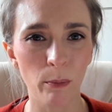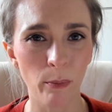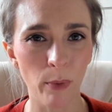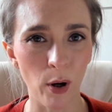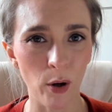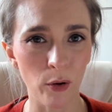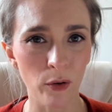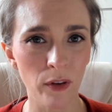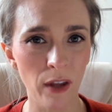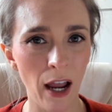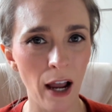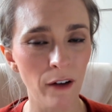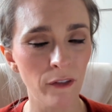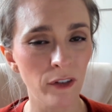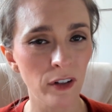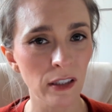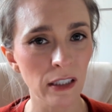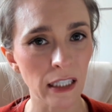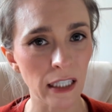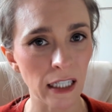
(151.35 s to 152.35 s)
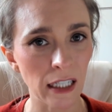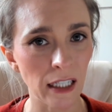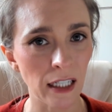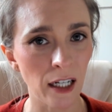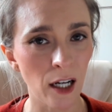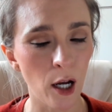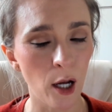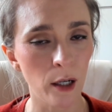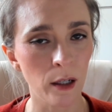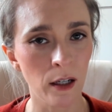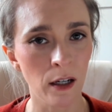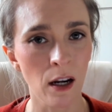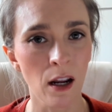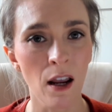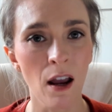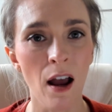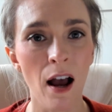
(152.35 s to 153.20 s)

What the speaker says: both have validity on